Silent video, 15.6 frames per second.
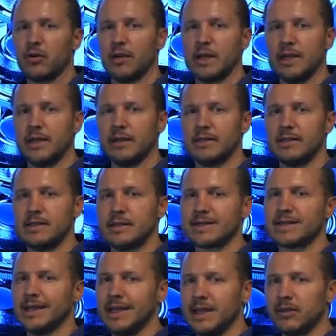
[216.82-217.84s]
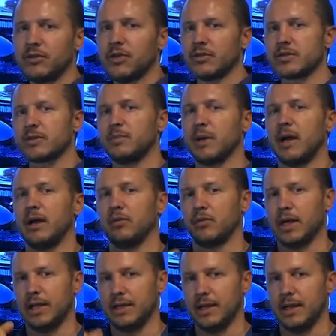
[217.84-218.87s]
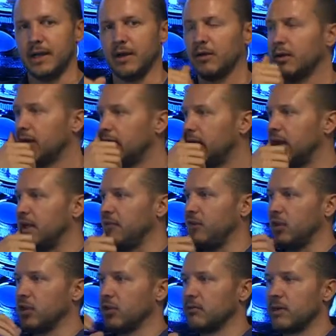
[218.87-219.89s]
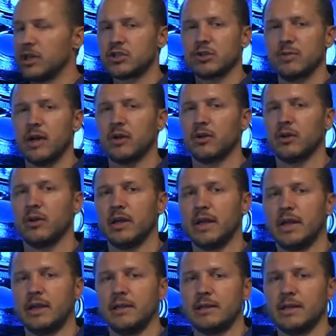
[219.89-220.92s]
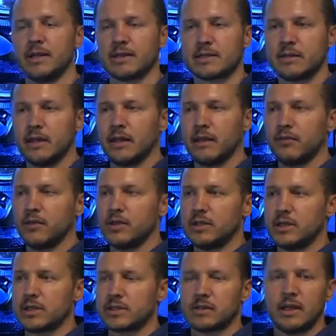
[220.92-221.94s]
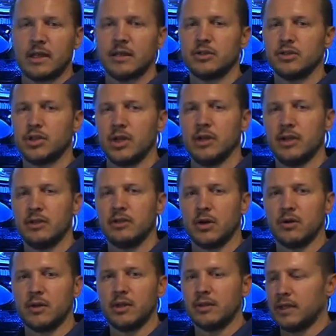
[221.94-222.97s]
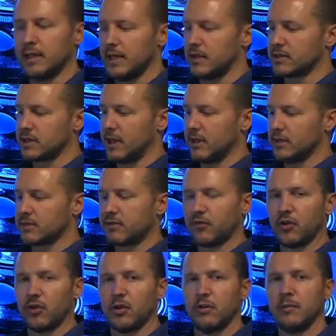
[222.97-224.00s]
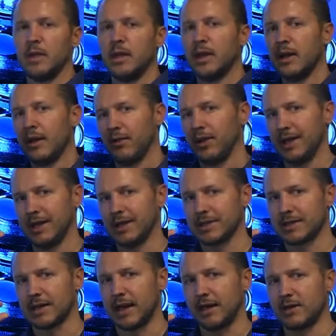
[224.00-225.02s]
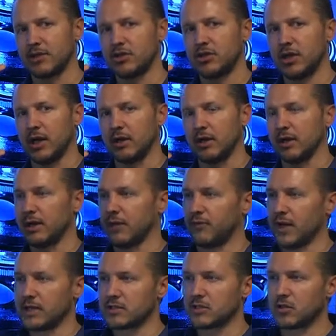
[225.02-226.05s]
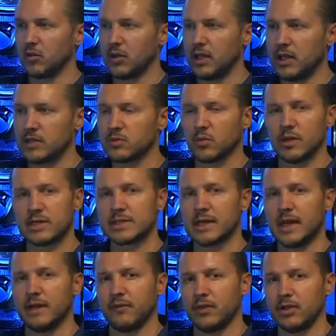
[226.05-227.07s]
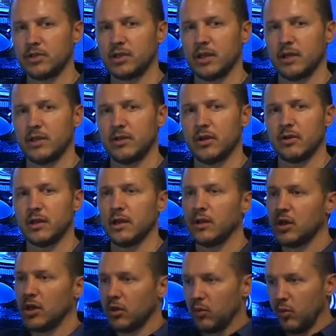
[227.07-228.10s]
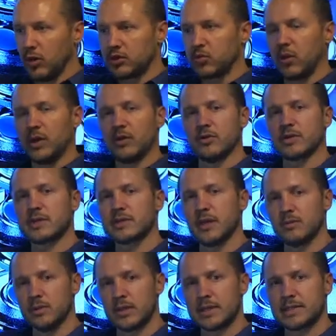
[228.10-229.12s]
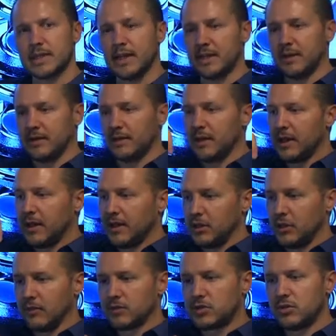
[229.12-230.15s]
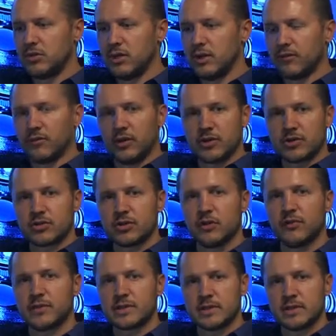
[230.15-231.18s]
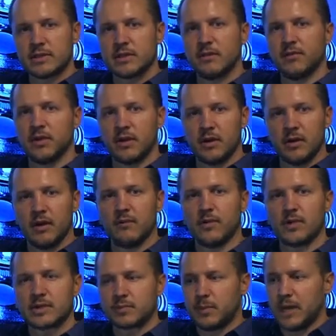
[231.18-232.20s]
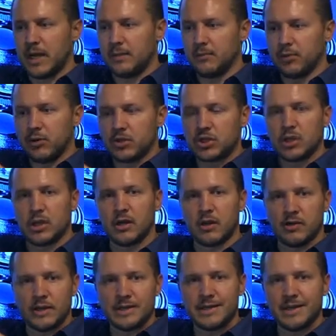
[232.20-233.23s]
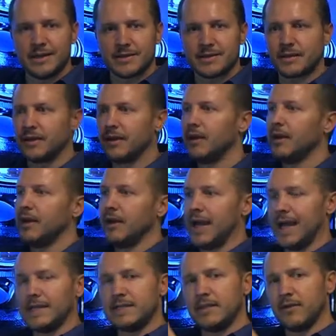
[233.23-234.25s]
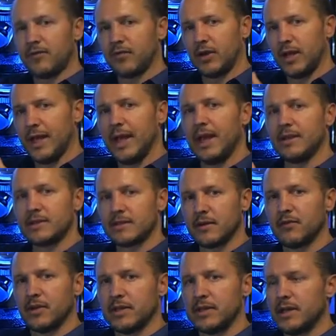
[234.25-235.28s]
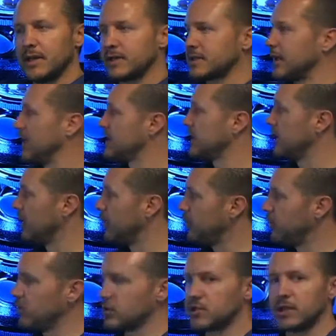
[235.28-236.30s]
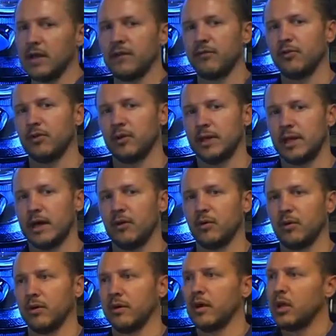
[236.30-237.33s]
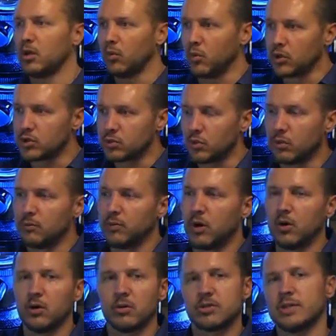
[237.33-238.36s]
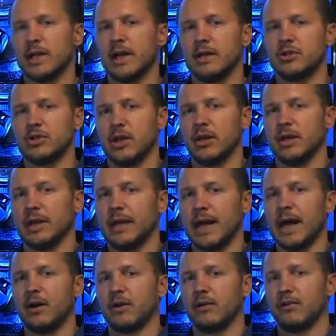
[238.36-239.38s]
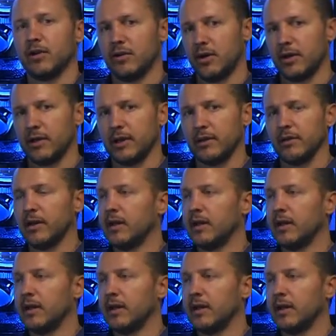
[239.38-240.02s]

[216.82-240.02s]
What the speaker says: herniated disc in their spine right now. And if you know much about a herniated disc, think of the disc like a jelly donut. The outside is firm, the inside is jelly. If I squeeze one side of the jelly donut, which when you're subluxated, you have two different surfaces of the spine pushing on the disc at different ends of the disc, it's going to push that fluid outward, which will bulge that jelly out of the donut.